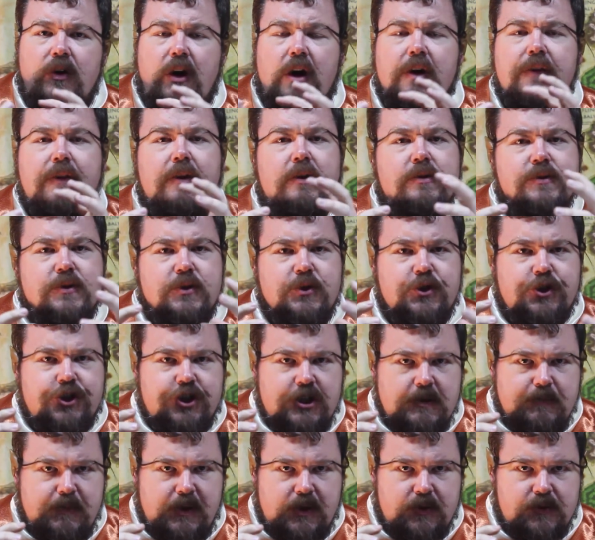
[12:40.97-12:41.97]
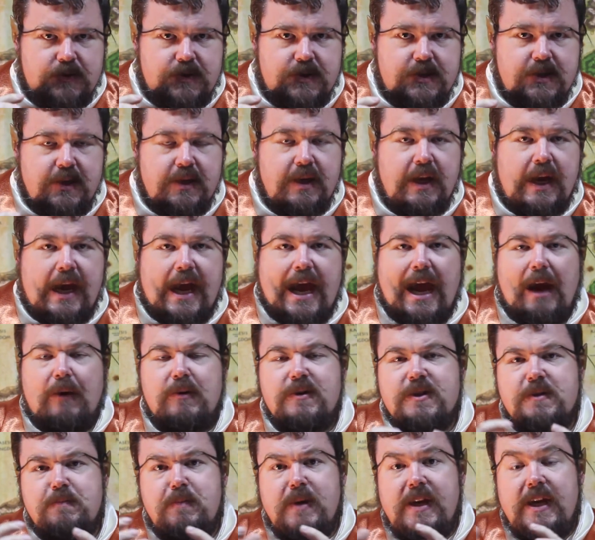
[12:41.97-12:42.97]
are those attributes? How
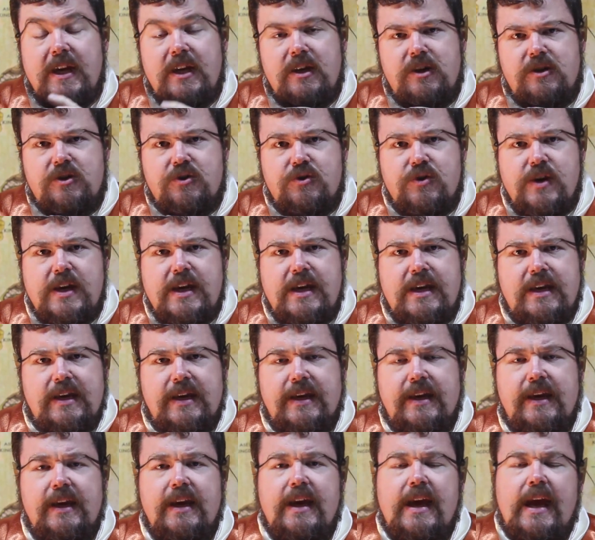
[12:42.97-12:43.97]
is being green?